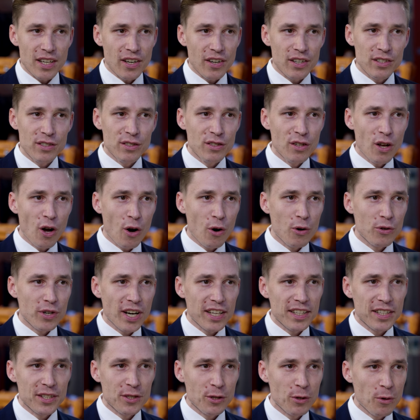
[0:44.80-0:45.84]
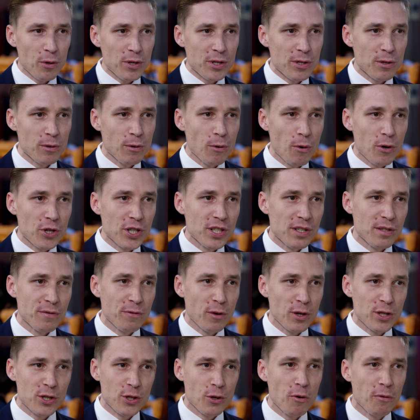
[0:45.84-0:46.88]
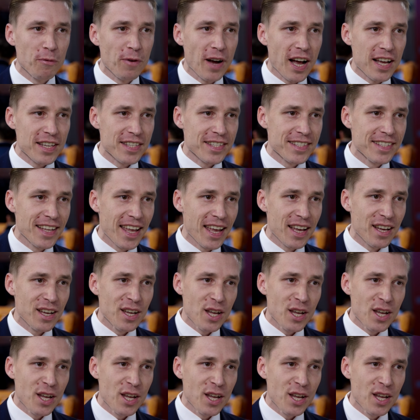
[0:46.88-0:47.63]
there are no ready-to-use solutions for screw fastening